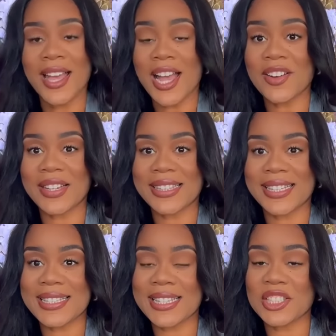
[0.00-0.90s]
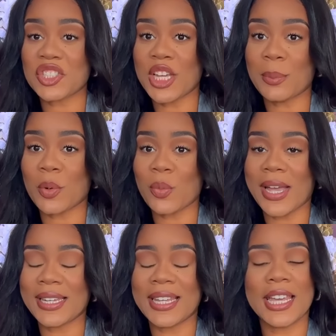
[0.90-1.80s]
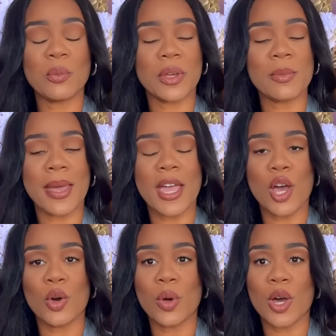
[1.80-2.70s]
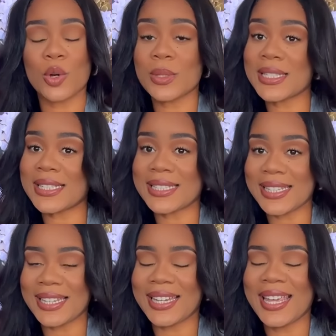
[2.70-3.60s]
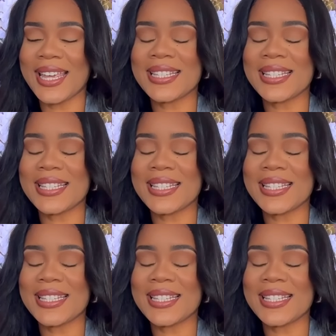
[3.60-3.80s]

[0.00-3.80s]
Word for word: All right, ladies, let's jump right in with my OOTD.